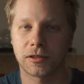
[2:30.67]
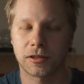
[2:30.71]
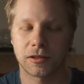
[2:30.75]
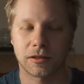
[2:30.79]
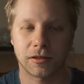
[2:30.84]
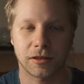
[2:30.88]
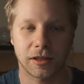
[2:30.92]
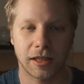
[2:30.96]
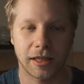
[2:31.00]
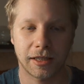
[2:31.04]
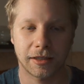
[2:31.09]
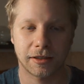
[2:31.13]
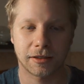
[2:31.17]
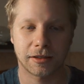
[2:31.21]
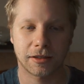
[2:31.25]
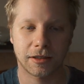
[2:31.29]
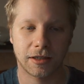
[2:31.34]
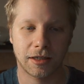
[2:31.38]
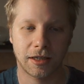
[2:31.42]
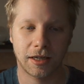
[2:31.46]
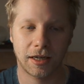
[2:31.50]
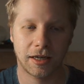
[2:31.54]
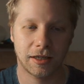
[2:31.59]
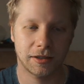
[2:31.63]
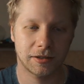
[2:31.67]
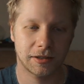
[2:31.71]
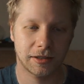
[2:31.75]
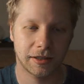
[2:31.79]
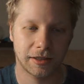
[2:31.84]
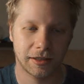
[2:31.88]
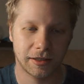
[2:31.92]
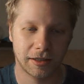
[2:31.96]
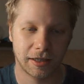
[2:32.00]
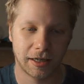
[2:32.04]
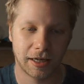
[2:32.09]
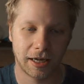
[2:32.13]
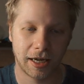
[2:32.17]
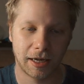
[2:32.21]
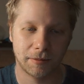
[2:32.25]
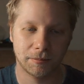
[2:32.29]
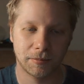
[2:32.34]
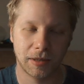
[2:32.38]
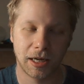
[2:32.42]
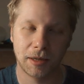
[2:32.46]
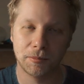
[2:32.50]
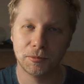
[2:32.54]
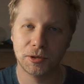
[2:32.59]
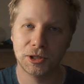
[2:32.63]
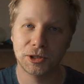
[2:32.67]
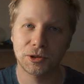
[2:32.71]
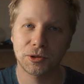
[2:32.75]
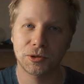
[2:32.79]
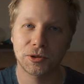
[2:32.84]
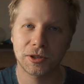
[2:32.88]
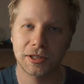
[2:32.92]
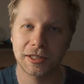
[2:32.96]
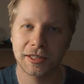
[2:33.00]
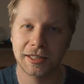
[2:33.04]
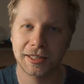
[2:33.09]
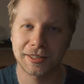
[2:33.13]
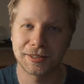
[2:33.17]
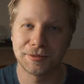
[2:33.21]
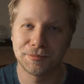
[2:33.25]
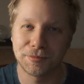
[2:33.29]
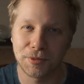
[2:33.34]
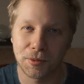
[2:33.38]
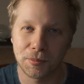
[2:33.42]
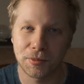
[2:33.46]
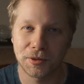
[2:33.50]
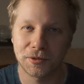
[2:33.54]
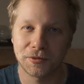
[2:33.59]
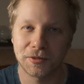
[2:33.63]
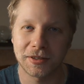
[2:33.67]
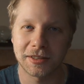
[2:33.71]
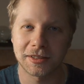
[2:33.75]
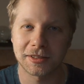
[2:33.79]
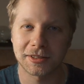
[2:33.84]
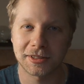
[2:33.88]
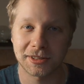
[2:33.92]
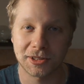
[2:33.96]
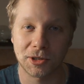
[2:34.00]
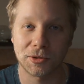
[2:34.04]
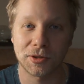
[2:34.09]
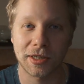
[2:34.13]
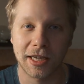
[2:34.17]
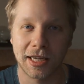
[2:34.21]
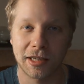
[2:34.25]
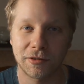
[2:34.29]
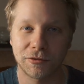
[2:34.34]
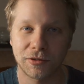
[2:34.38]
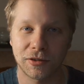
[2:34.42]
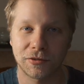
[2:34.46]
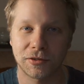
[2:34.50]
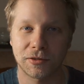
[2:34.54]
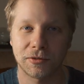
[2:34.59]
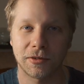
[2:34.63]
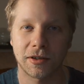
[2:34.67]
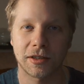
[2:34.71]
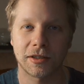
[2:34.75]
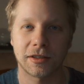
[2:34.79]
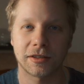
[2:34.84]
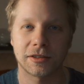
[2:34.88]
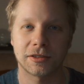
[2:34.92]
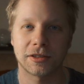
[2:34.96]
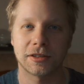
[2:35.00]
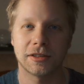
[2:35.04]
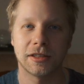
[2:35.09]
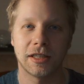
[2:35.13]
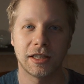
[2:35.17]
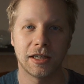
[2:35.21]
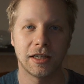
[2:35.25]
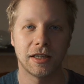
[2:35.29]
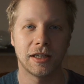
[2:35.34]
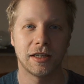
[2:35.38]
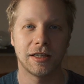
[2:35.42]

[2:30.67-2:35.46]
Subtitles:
Like, I'm recording at the moment with a Sony a5100.